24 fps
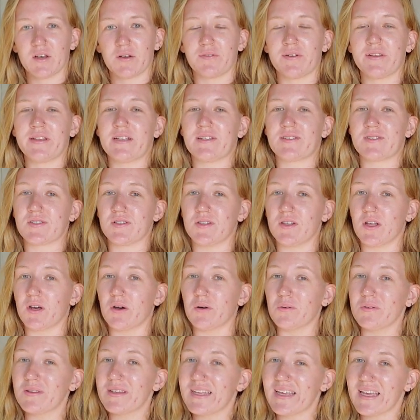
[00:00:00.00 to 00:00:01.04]
really
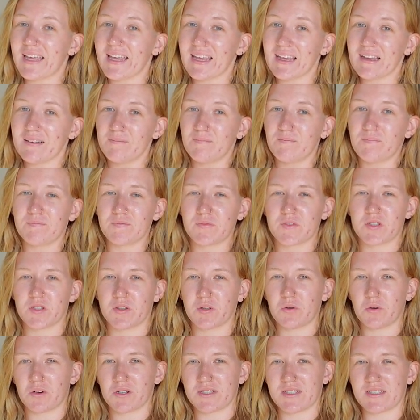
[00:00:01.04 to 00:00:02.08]
slowly to
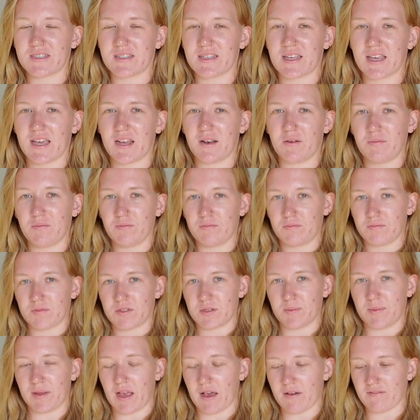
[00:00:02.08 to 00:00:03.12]
the horse's skin
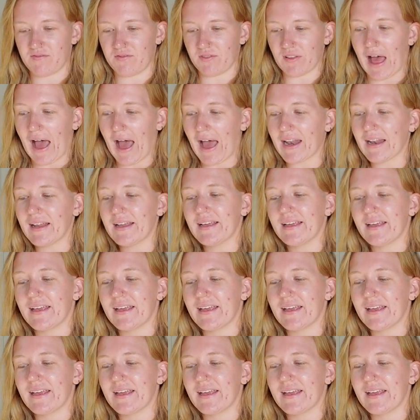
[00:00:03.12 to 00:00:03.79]
to become flat,